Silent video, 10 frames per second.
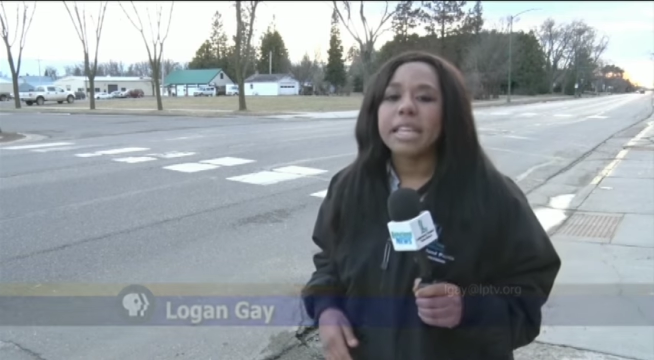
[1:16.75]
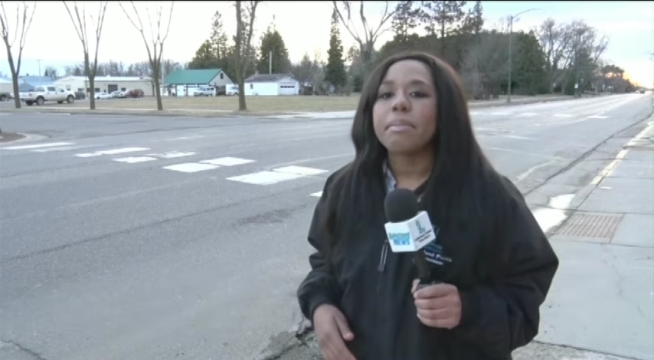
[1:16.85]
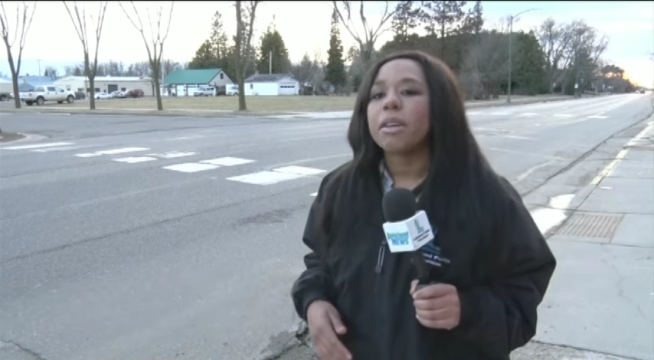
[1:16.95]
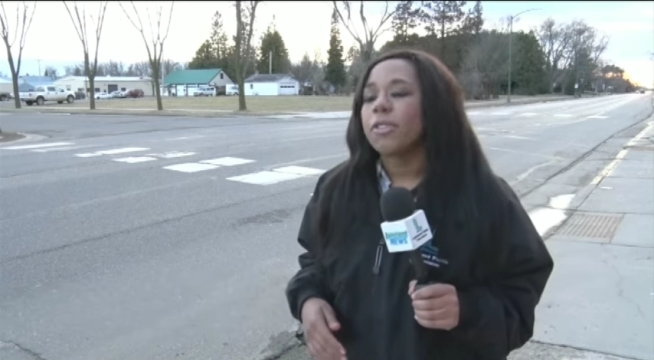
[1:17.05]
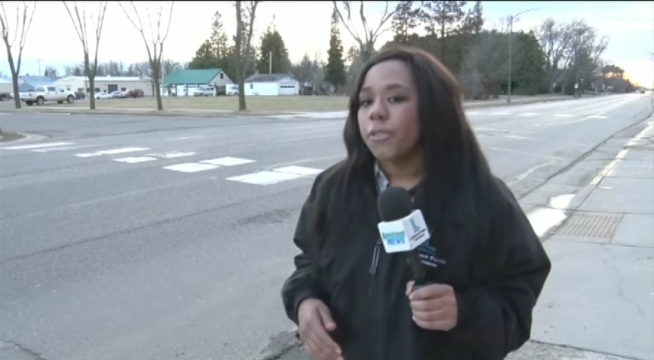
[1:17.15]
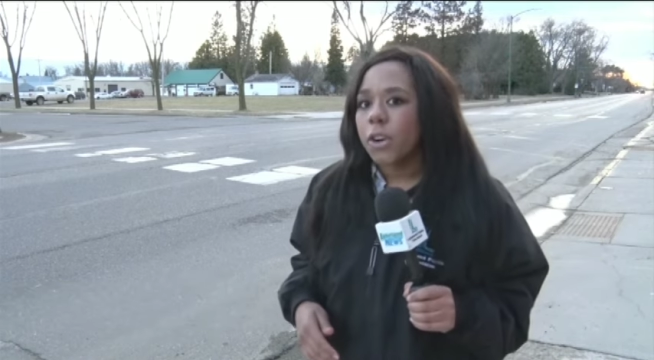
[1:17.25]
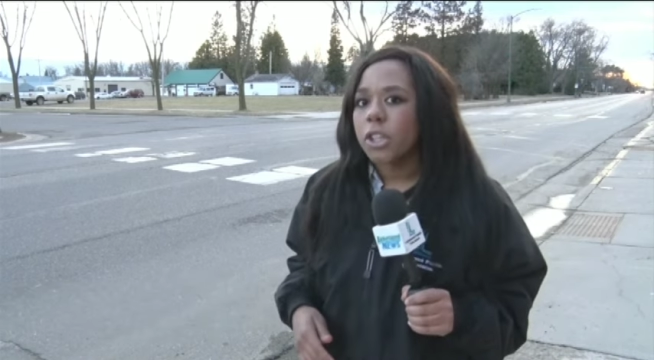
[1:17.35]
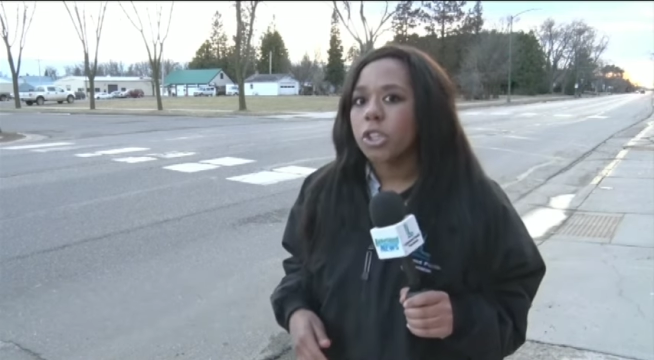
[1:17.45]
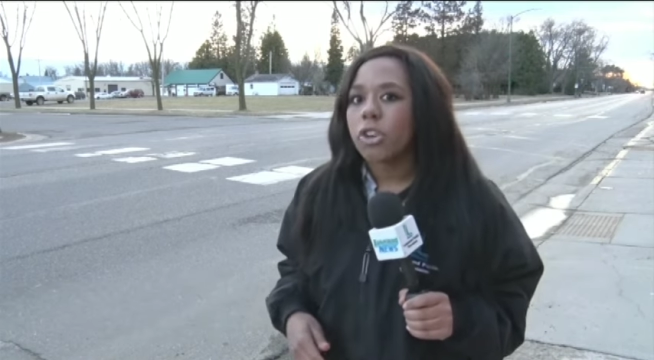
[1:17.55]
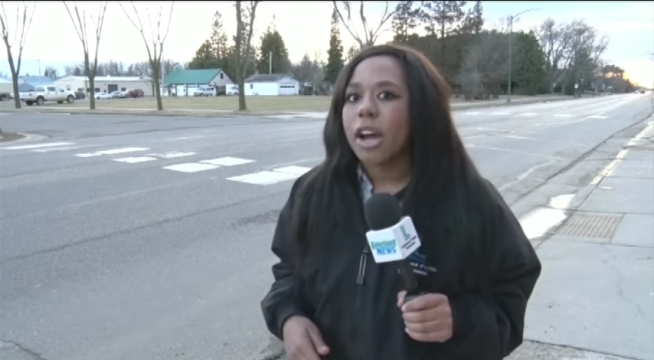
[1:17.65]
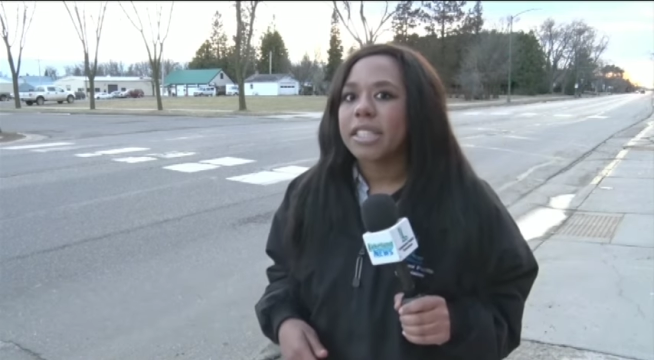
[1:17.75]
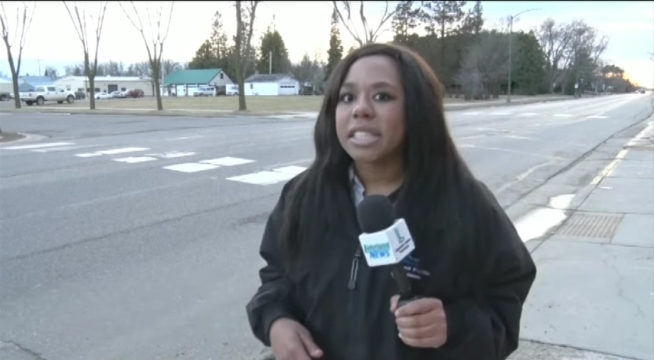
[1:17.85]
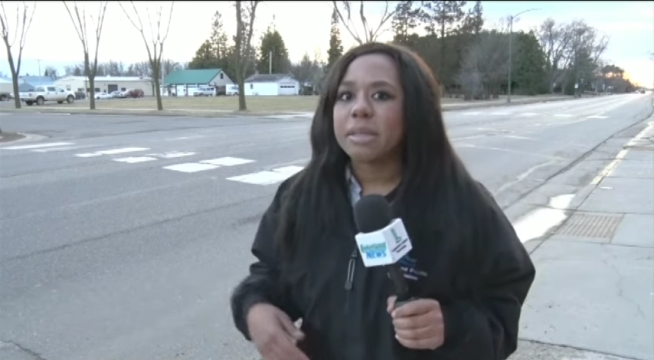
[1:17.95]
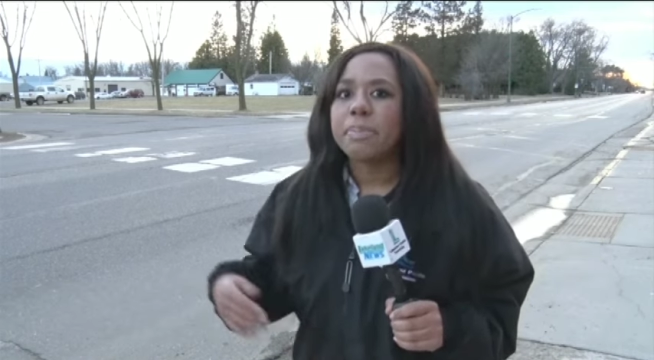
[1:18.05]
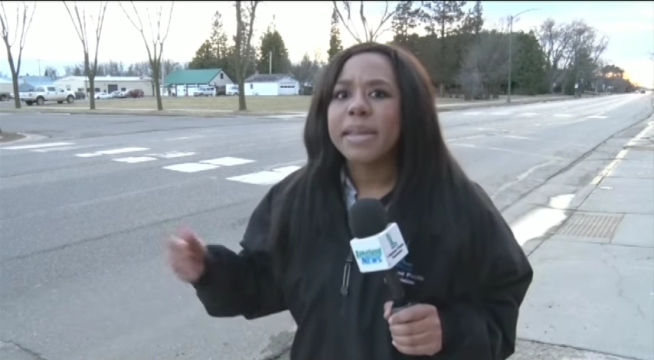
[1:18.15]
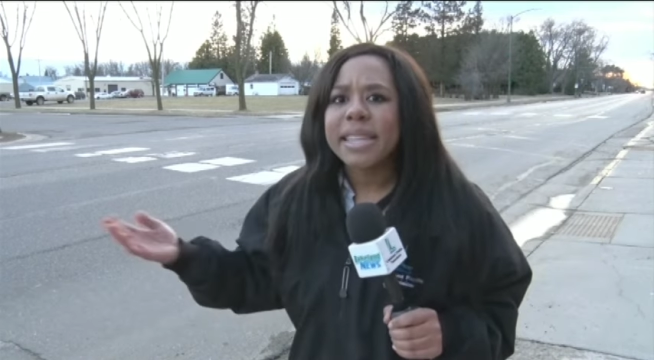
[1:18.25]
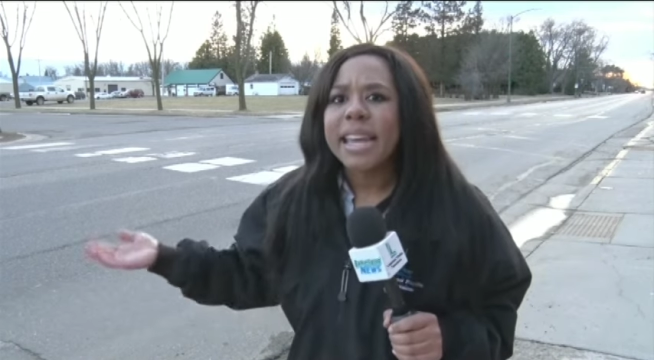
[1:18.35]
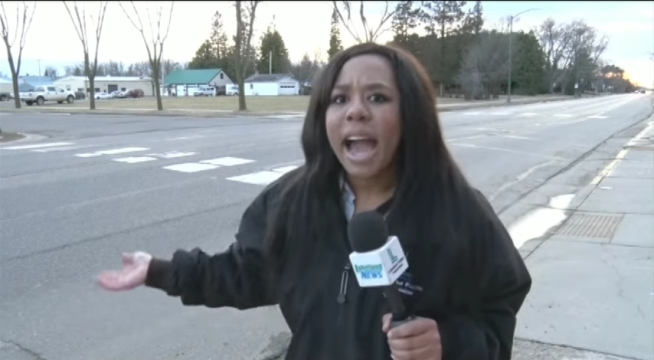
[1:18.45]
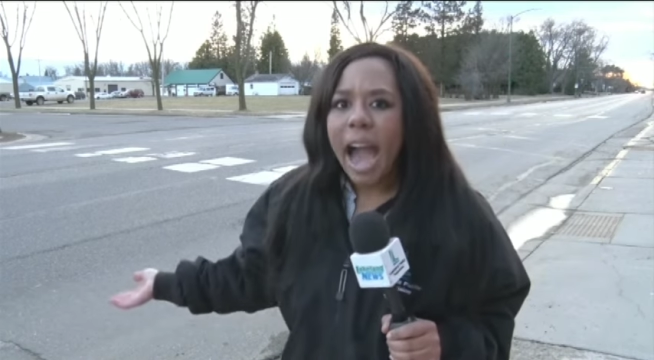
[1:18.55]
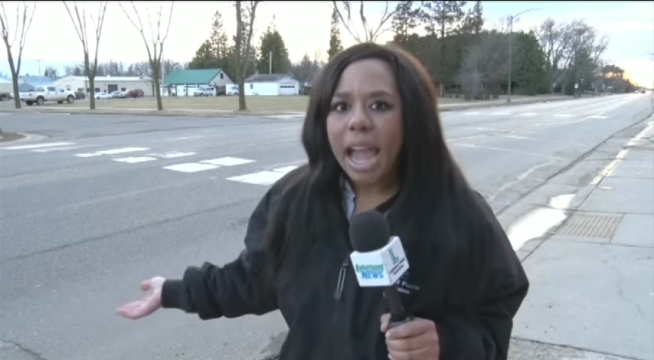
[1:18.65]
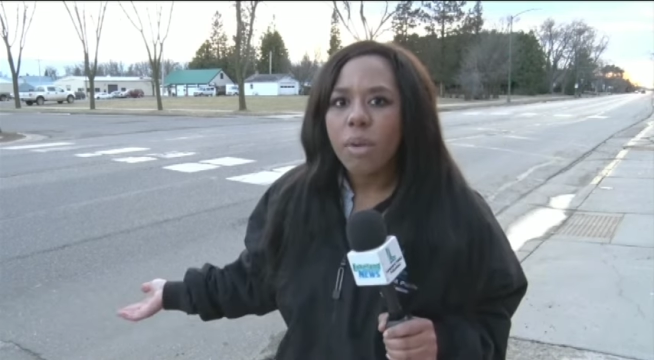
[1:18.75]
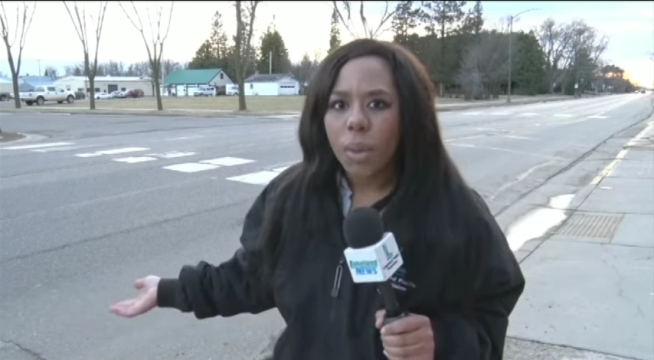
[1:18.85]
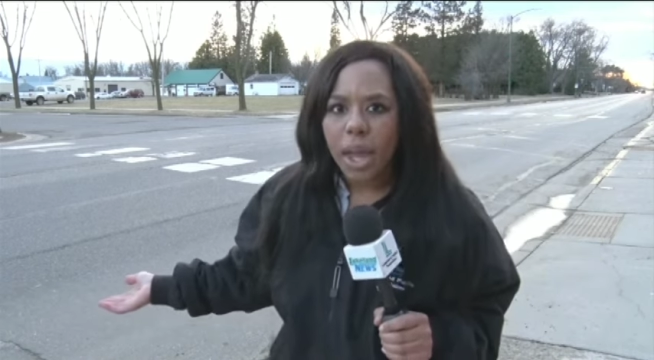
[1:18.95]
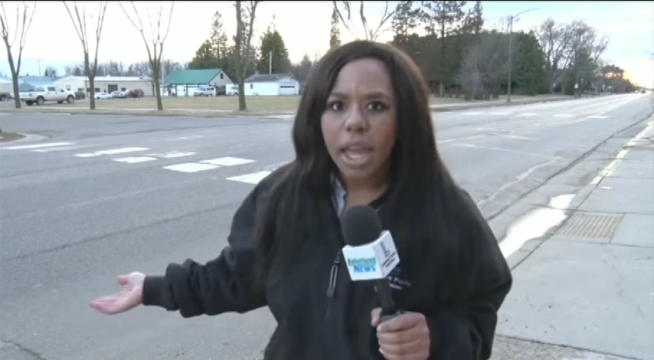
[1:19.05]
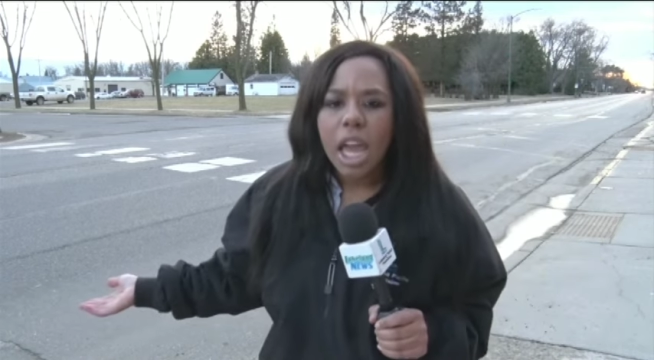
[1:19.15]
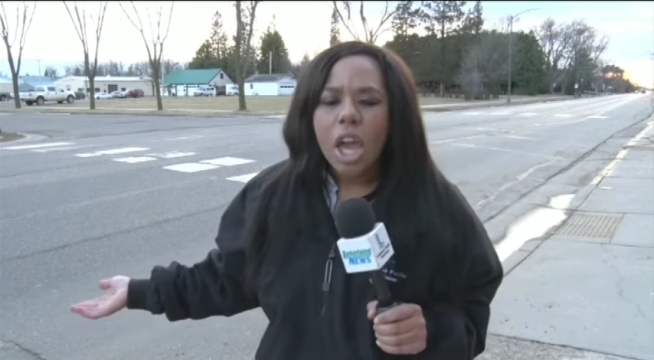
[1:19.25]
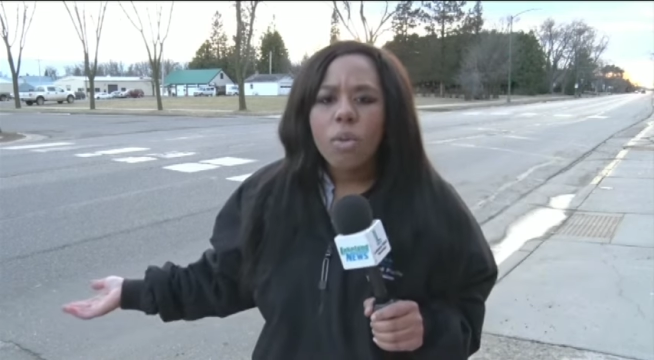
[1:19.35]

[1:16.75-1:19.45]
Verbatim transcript: they must first cross this busy highway,